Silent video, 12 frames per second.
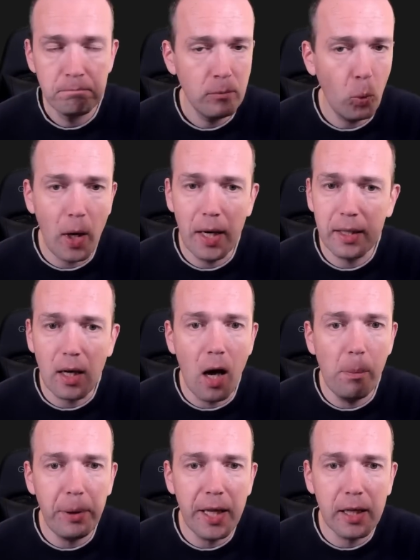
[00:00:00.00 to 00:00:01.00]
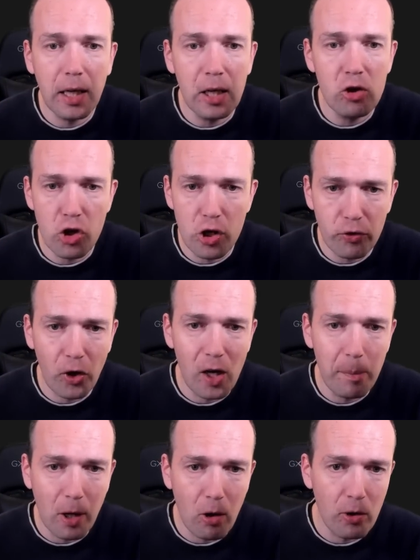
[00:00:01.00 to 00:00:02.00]
White can't play king g3
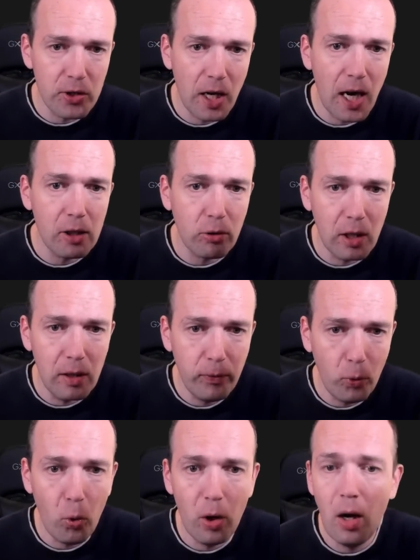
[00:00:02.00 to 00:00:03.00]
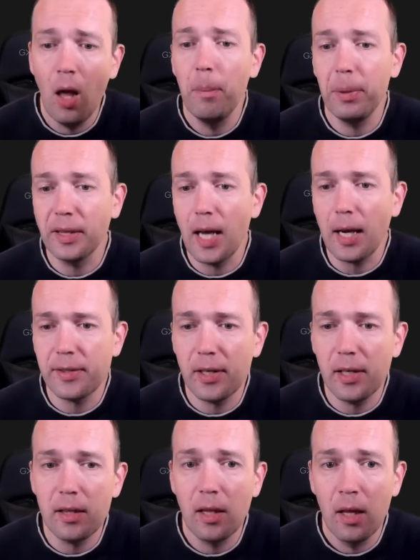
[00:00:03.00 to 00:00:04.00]
because the knight on e4 protects
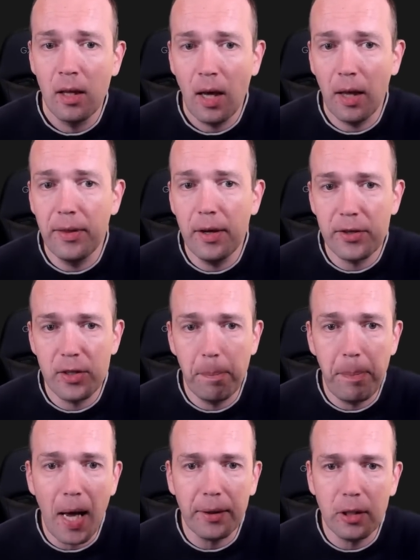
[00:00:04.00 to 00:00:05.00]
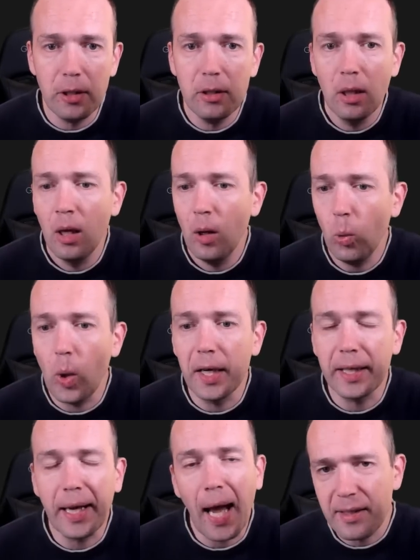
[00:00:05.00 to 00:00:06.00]
it. And there's the pattern.
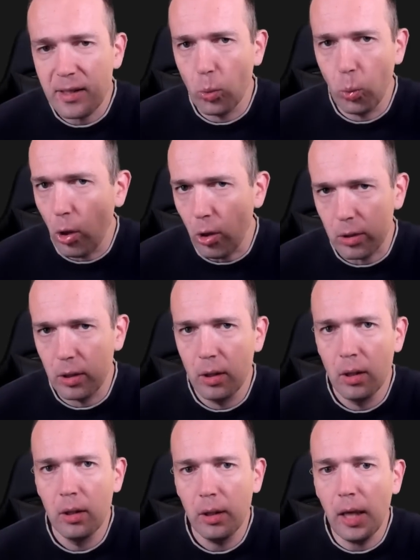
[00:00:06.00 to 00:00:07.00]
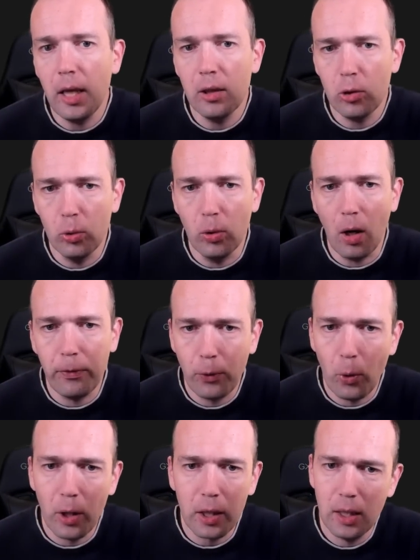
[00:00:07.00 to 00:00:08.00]
White has to walk into a
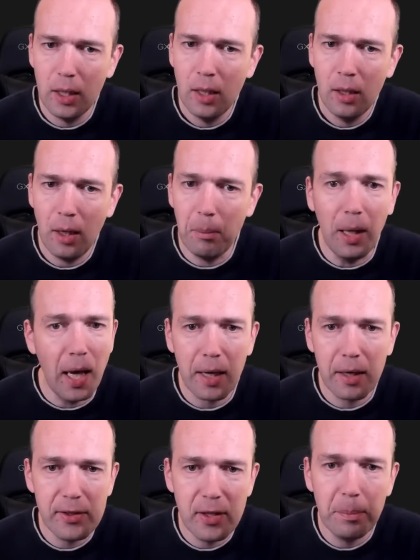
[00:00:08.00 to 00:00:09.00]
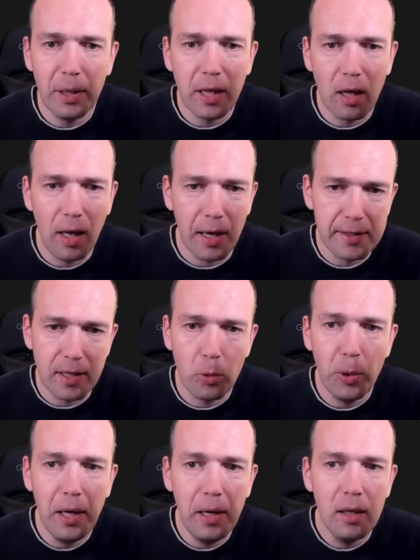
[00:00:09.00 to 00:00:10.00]
fork, and black simply collects the queen